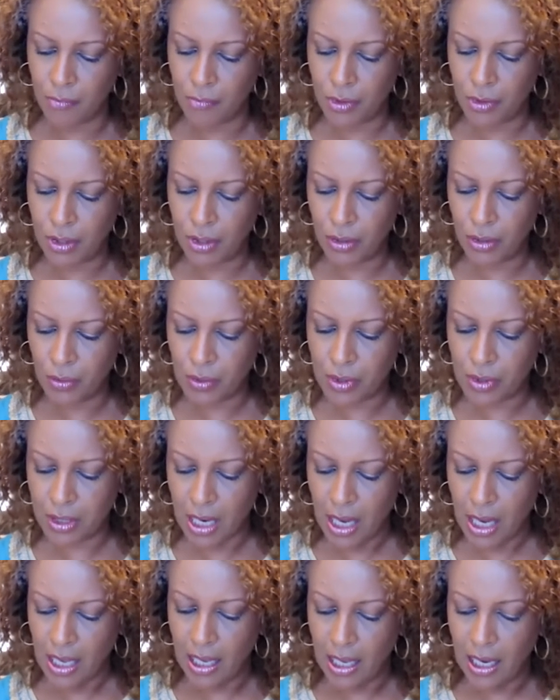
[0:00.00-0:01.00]
used,
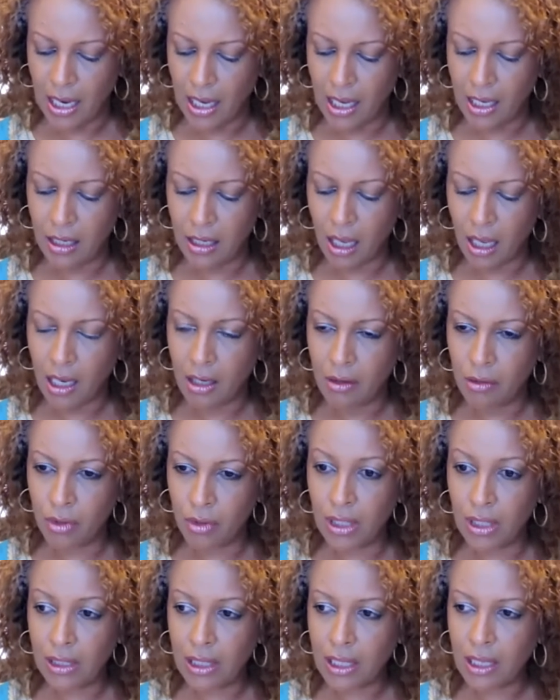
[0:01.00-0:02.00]
and
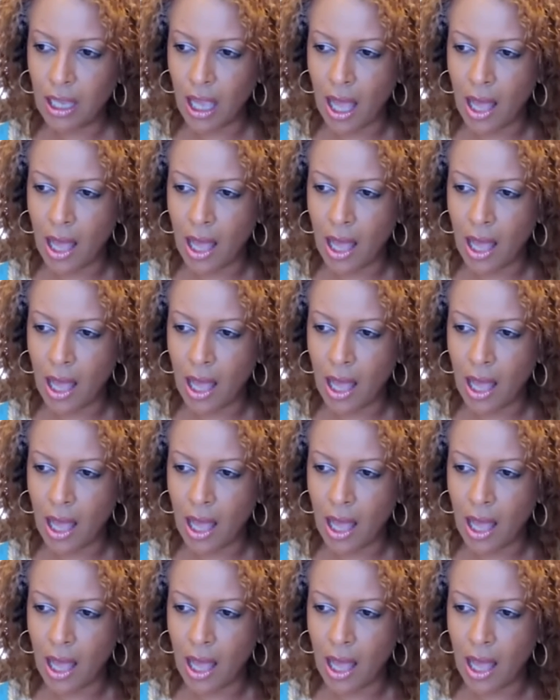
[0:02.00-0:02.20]
really,